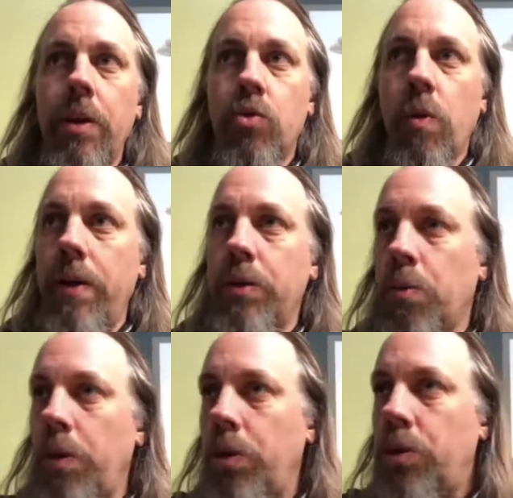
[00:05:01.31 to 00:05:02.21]
trying
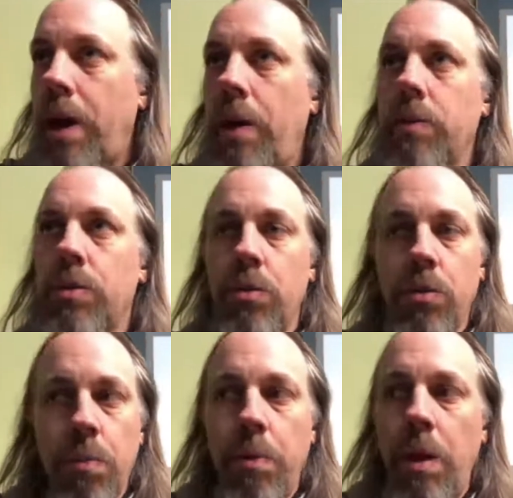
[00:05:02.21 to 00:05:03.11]
to reach out
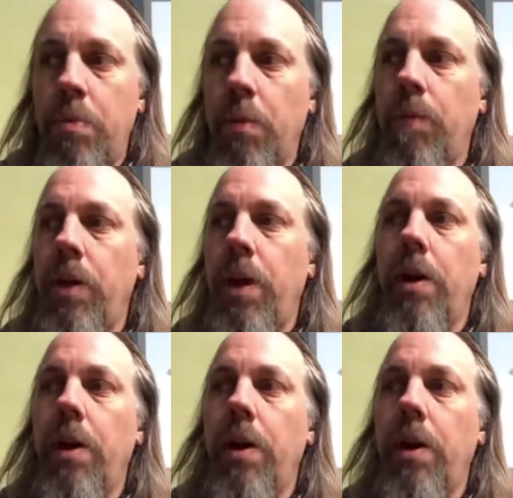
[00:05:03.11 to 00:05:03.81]
to people that